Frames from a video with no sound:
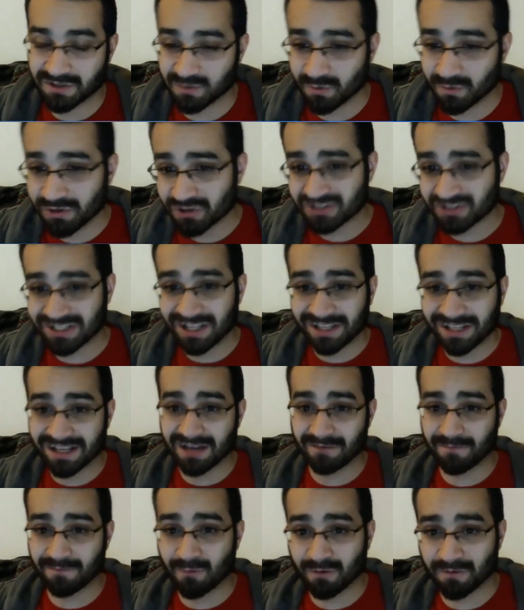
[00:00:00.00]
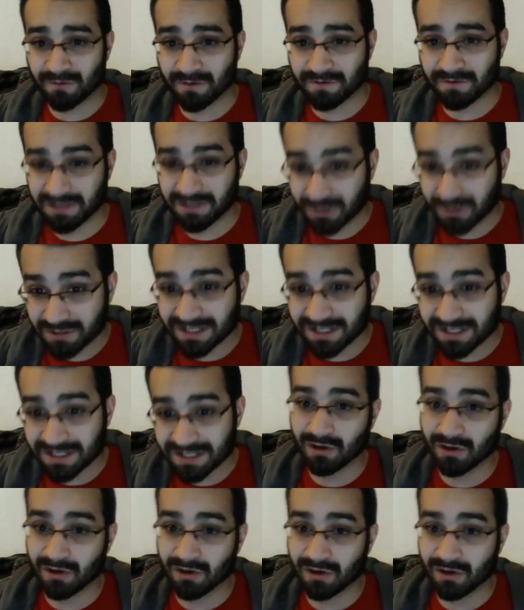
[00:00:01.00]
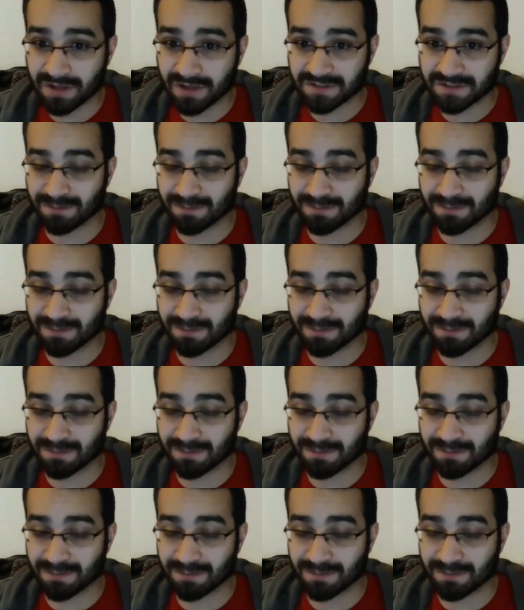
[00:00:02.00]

So when they're selling it at four hundred fifty dollars, they're taking a loss.